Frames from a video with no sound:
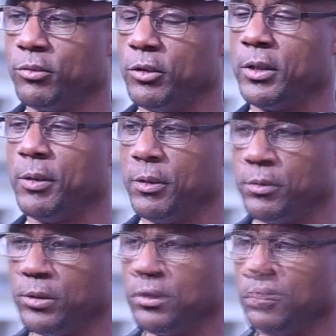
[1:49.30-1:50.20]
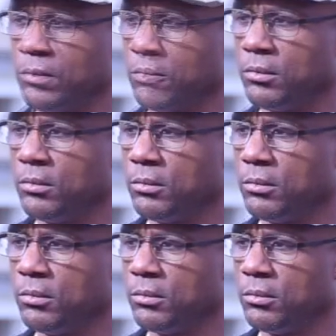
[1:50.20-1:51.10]
Trying to get some money. So how long were you
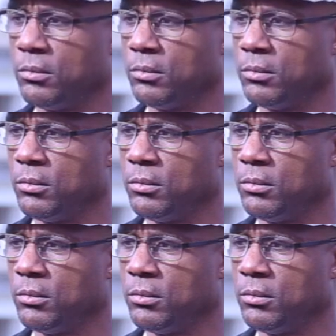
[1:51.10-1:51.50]
in then?